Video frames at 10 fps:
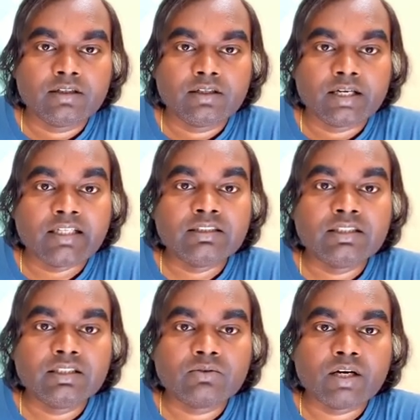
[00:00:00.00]
as
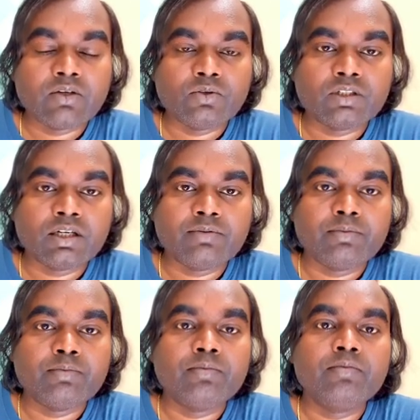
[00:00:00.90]
the square root of
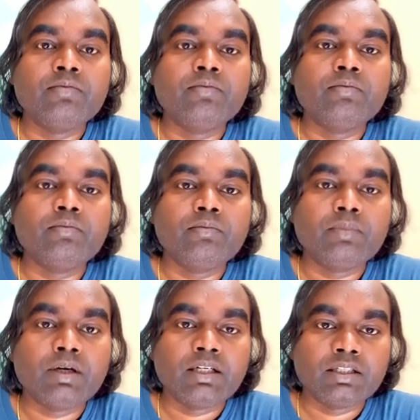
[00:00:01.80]

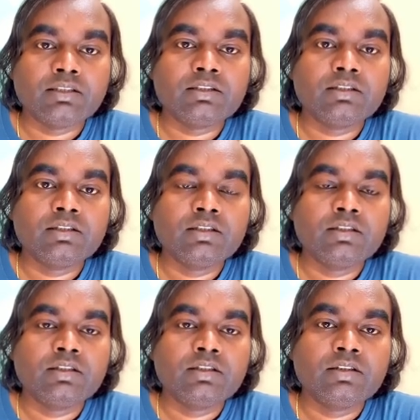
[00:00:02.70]
minus
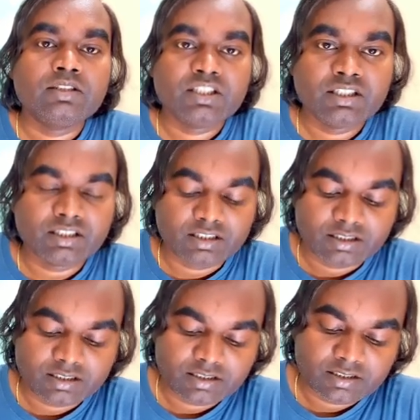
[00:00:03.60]
3,
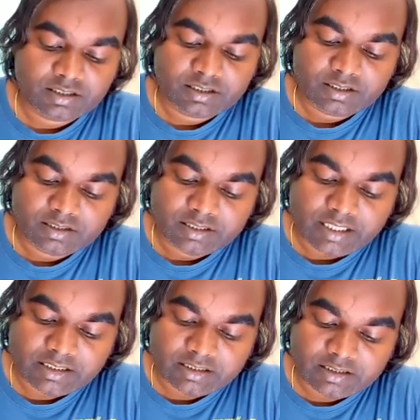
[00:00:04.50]

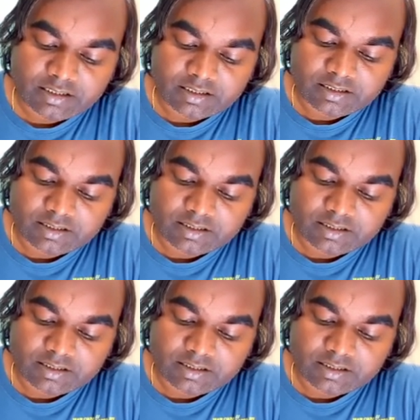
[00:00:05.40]
that is this.